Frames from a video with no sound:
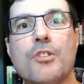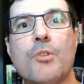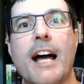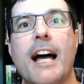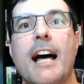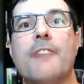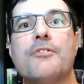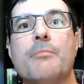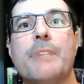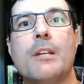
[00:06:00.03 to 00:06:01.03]
have to
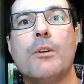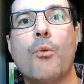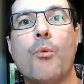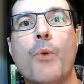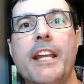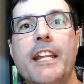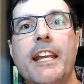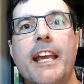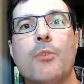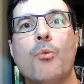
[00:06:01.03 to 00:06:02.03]
be waiting
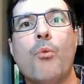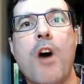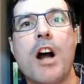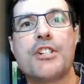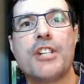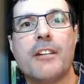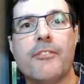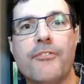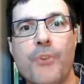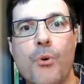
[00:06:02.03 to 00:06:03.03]
and watching
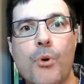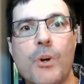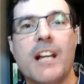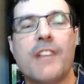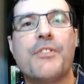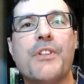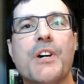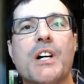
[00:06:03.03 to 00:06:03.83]
for the